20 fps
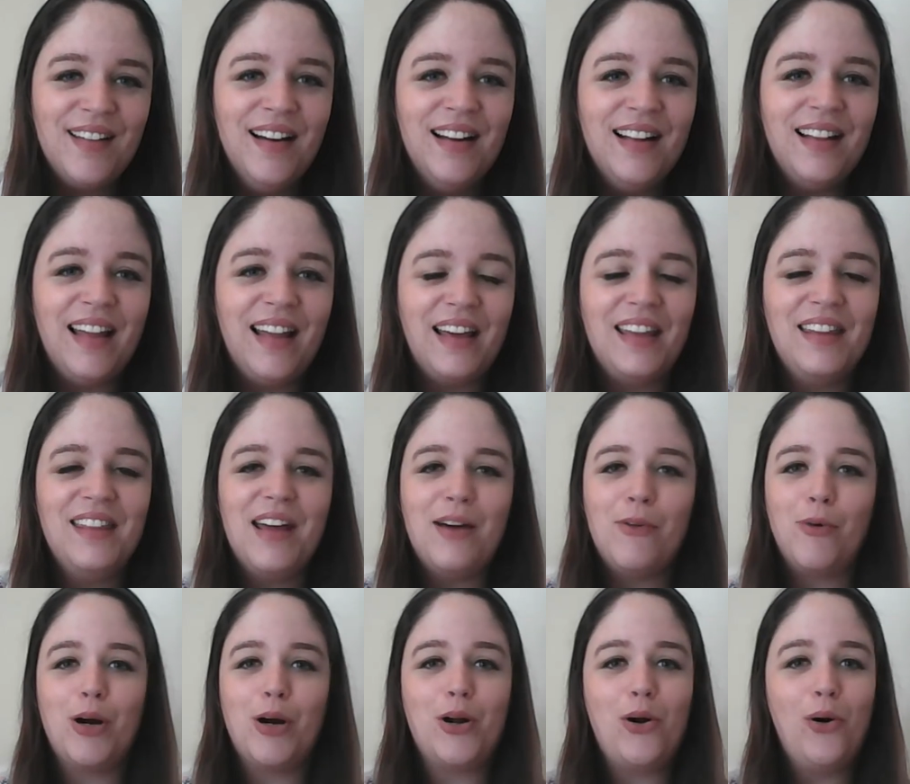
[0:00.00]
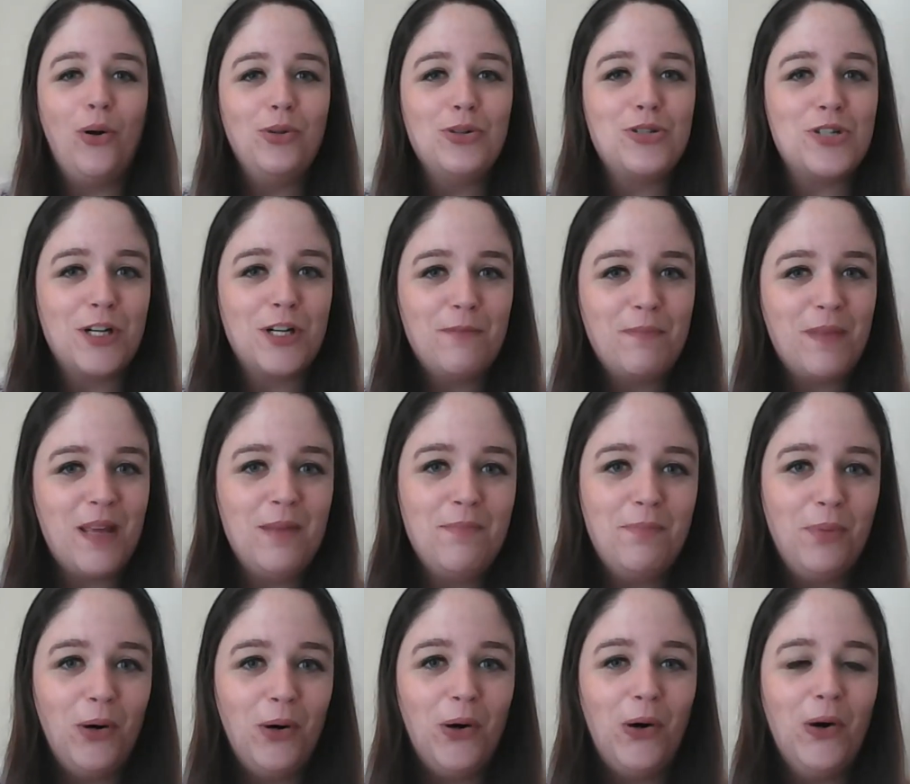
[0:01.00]
like they were cultured
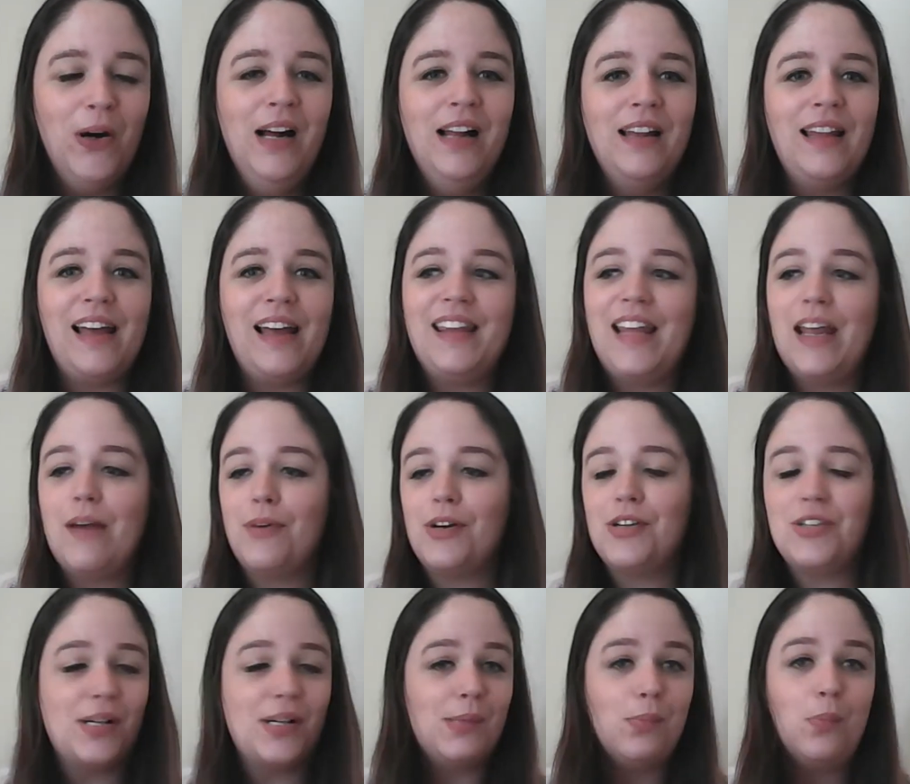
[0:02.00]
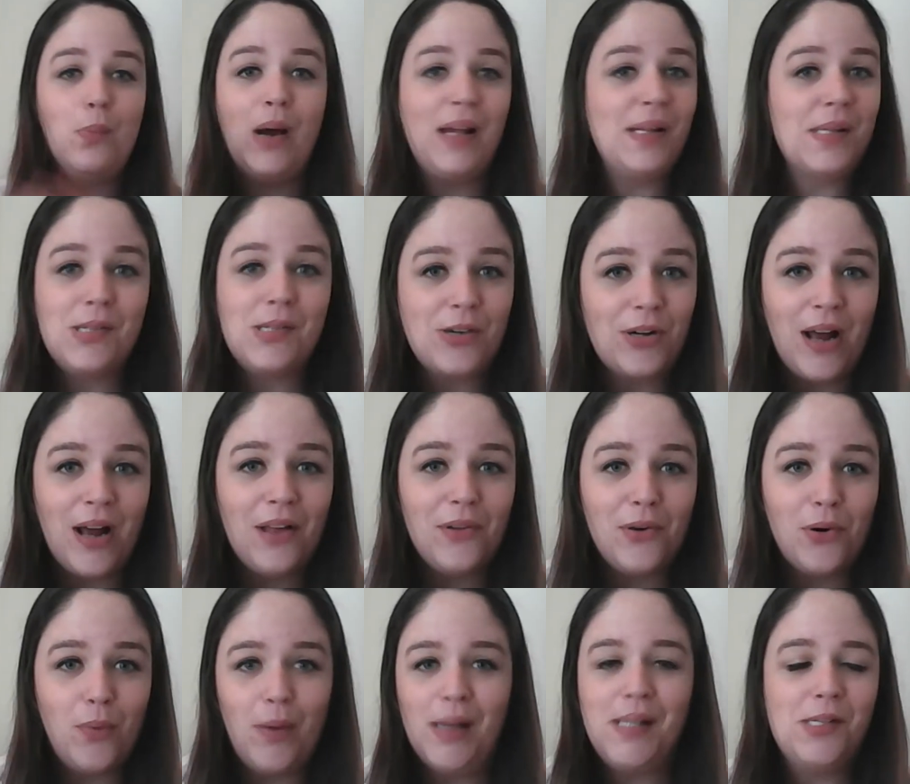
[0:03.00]
people, like they were just other
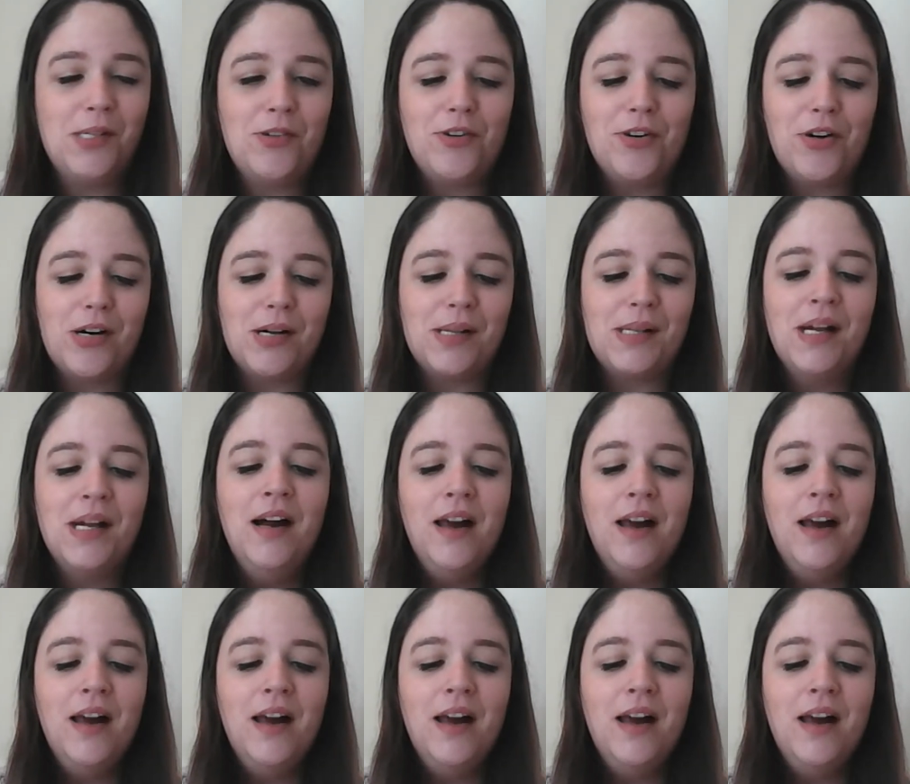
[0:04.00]
Westerners,